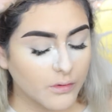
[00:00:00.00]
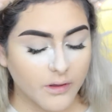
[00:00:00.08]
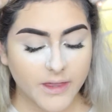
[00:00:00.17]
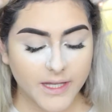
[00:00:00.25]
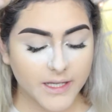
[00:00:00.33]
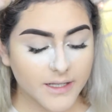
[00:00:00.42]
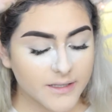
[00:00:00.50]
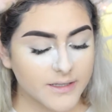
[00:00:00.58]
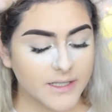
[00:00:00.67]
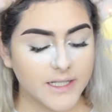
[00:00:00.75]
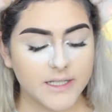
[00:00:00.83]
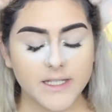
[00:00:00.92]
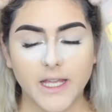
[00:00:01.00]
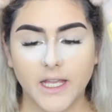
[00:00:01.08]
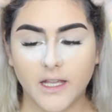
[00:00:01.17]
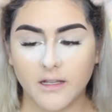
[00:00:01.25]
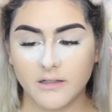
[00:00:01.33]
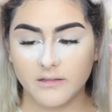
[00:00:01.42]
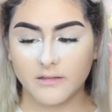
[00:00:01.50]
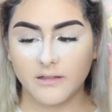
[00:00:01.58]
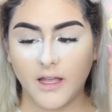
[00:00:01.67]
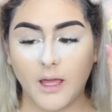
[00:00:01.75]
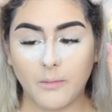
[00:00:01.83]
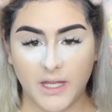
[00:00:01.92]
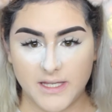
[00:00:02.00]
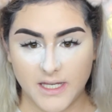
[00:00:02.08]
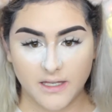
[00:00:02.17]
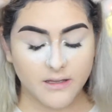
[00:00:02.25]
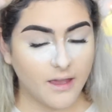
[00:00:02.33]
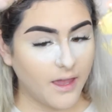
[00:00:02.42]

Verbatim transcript: This, it's like amazing.